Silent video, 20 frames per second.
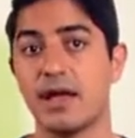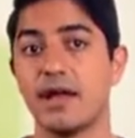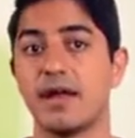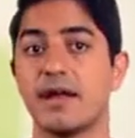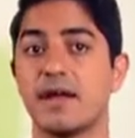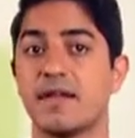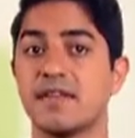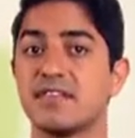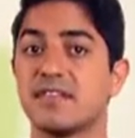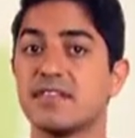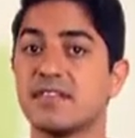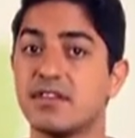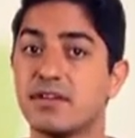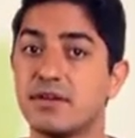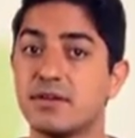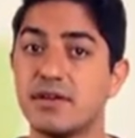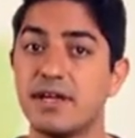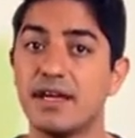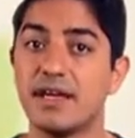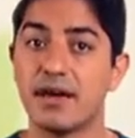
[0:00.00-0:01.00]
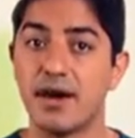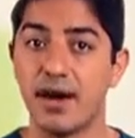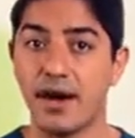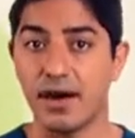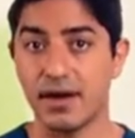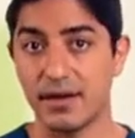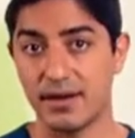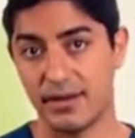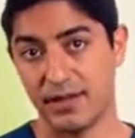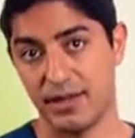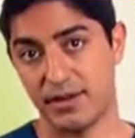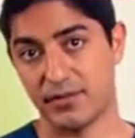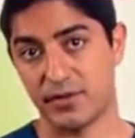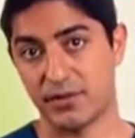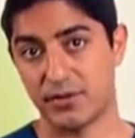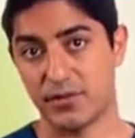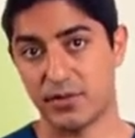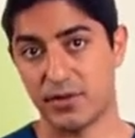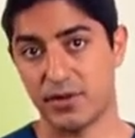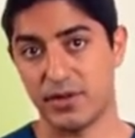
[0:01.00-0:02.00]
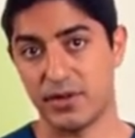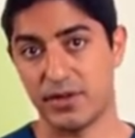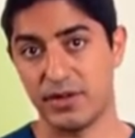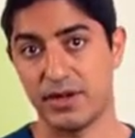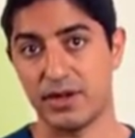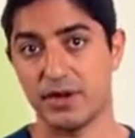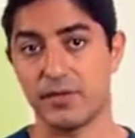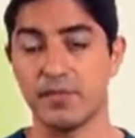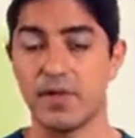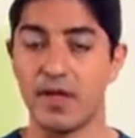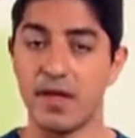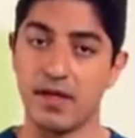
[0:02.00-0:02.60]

Now, this is a unique oddity of the fourth year.